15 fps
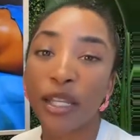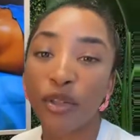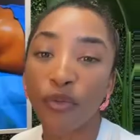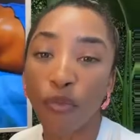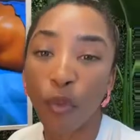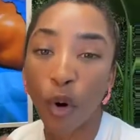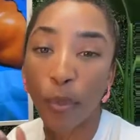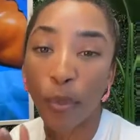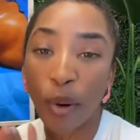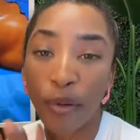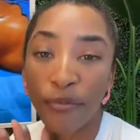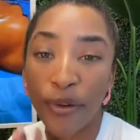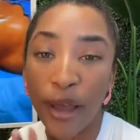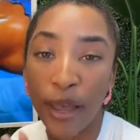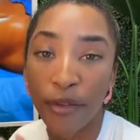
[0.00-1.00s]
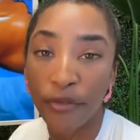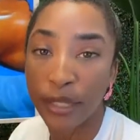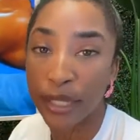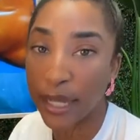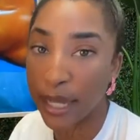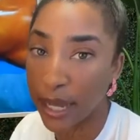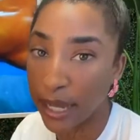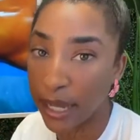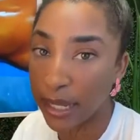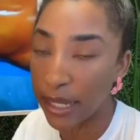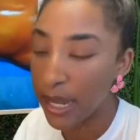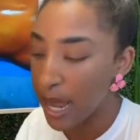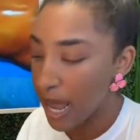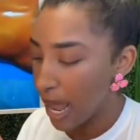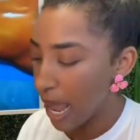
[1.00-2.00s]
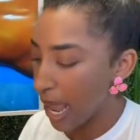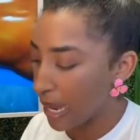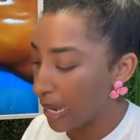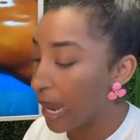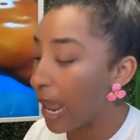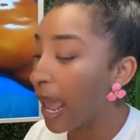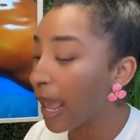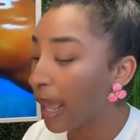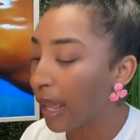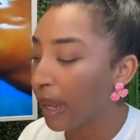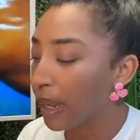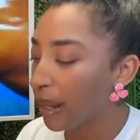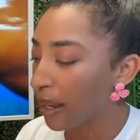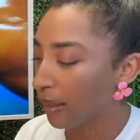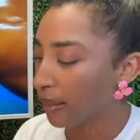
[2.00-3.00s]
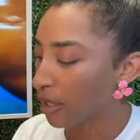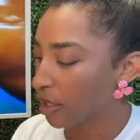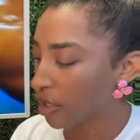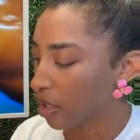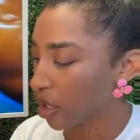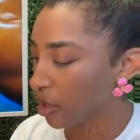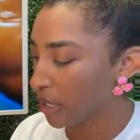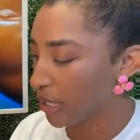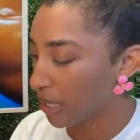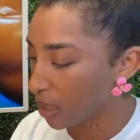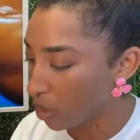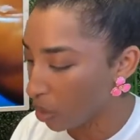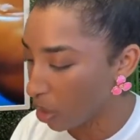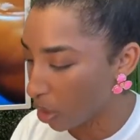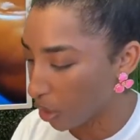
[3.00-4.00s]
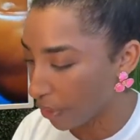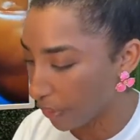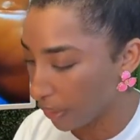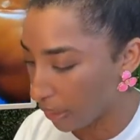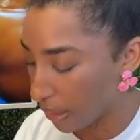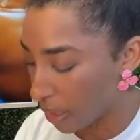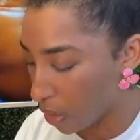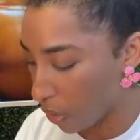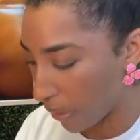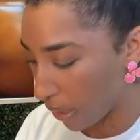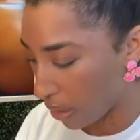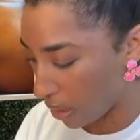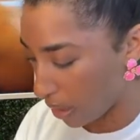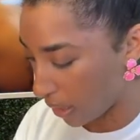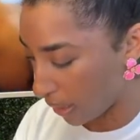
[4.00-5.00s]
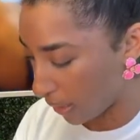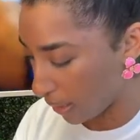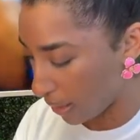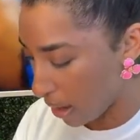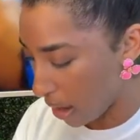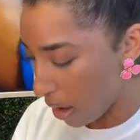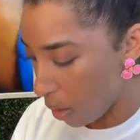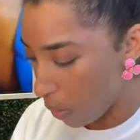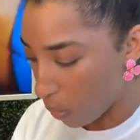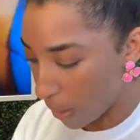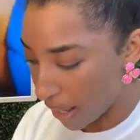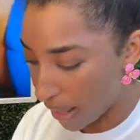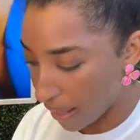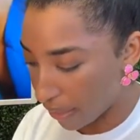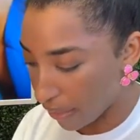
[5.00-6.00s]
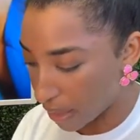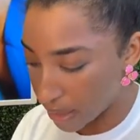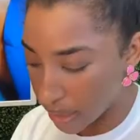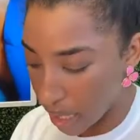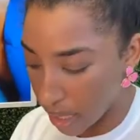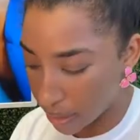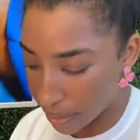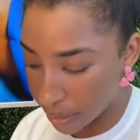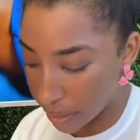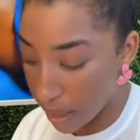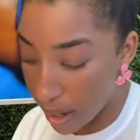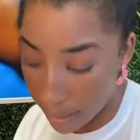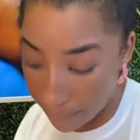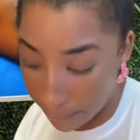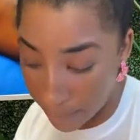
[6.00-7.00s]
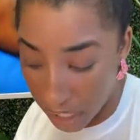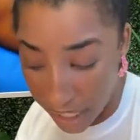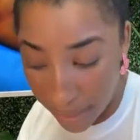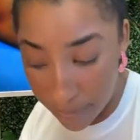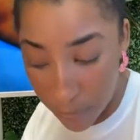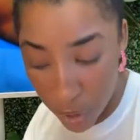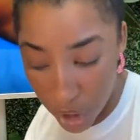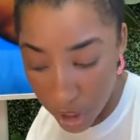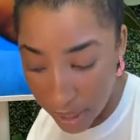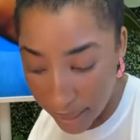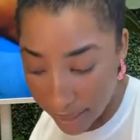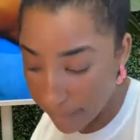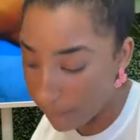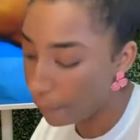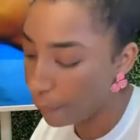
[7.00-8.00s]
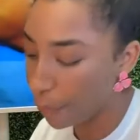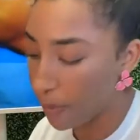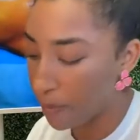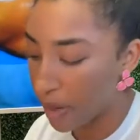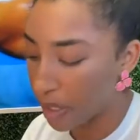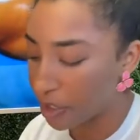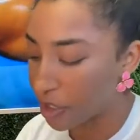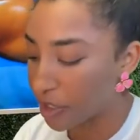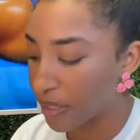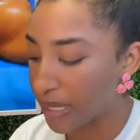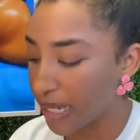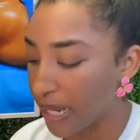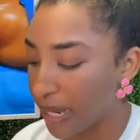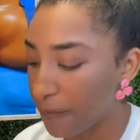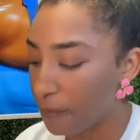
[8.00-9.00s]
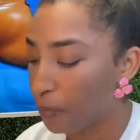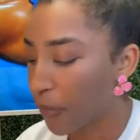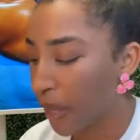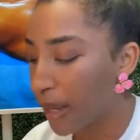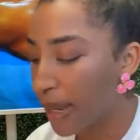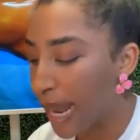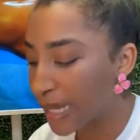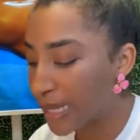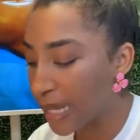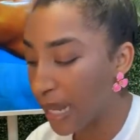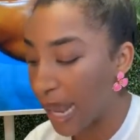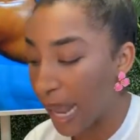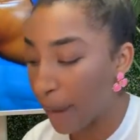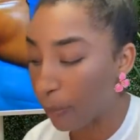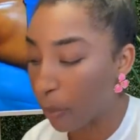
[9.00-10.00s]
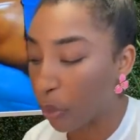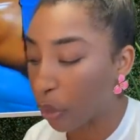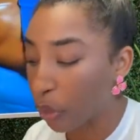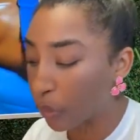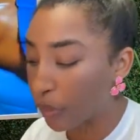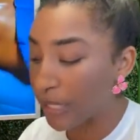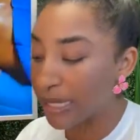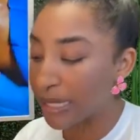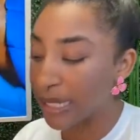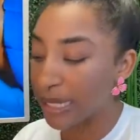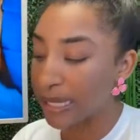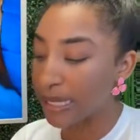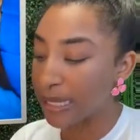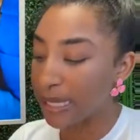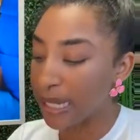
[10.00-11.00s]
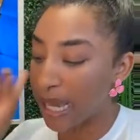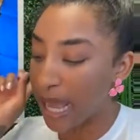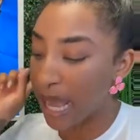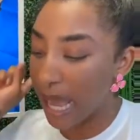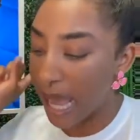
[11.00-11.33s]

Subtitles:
is 4.5k, and then there's a deal currently going on with Dr. Hamamjin for Mother's Day. That's a lipo 360